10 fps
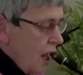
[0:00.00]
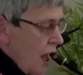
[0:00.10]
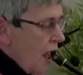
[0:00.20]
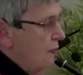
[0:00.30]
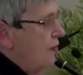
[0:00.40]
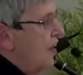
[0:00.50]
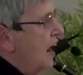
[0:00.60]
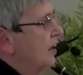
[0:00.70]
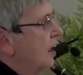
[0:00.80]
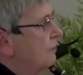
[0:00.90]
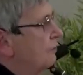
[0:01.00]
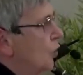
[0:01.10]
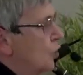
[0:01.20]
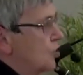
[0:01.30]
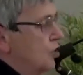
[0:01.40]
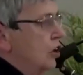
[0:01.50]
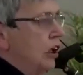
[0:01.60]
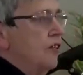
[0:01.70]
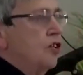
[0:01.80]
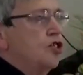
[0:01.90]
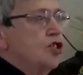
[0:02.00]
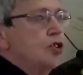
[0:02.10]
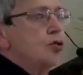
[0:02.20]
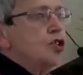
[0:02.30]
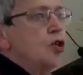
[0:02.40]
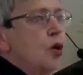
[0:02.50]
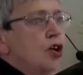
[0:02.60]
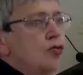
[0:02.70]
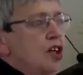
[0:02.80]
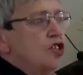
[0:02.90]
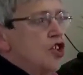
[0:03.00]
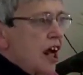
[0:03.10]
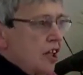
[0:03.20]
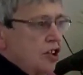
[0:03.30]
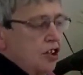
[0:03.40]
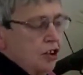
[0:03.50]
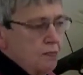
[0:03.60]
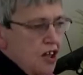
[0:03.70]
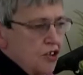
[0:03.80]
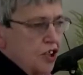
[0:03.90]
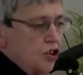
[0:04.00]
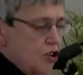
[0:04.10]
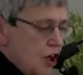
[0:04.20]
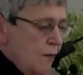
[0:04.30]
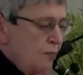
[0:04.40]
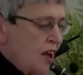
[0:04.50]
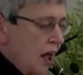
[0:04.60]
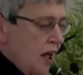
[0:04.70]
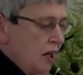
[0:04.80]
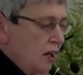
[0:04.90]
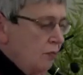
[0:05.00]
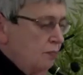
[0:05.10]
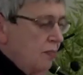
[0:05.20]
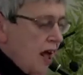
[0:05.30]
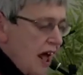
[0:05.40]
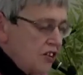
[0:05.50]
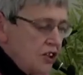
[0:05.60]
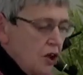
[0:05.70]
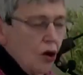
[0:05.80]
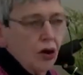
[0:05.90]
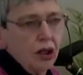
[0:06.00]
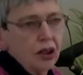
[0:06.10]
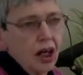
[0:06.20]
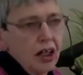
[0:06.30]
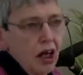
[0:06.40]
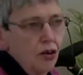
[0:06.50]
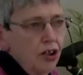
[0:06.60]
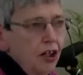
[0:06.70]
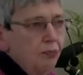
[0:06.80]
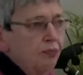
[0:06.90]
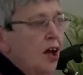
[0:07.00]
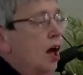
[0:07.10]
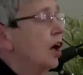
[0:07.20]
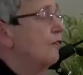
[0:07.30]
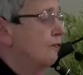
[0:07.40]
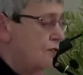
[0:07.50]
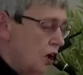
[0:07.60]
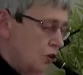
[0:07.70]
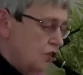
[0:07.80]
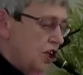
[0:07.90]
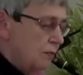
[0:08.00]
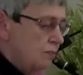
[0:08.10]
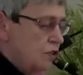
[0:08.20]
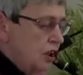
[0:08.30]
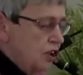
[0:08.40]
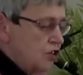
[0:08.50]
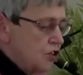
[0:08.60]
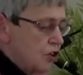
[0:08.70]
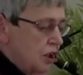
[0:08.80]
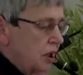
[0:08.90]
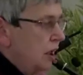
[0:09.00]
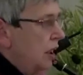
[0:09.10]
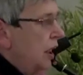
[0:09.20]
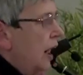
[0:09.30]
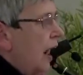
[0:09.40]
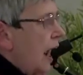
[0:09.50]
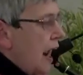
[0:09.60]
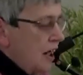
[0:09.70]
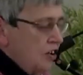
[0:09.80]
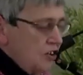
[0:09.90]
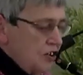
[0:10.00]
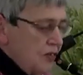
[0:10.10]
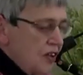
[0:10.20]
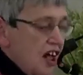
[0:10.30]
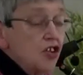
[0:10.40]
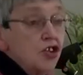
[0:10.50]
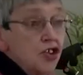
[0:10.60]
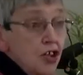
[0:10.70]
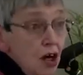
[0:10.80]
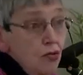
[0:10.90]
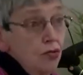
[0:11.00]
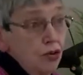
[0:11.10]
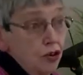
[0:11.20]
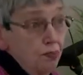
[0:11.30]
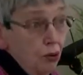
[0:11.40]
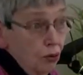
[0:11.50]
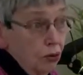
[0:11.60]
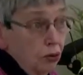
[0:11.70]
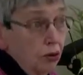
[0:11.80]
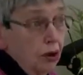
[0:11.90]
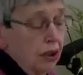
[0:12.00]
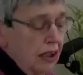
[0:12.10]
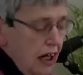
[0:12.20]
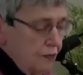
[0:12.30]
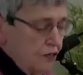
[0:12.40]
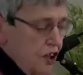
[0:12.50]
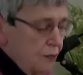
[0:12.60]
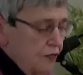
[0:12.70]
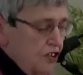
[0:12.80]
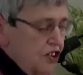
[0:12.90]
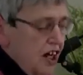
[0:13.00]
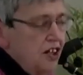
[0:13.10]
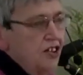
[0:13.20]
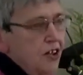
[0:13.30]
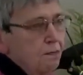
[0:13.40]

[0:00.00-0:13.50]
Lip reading: And then, unfortunately, the Jews who had rejected the message in Antioch and Iconium had followed him to Lystra, and they stoned Paul and left him for dead.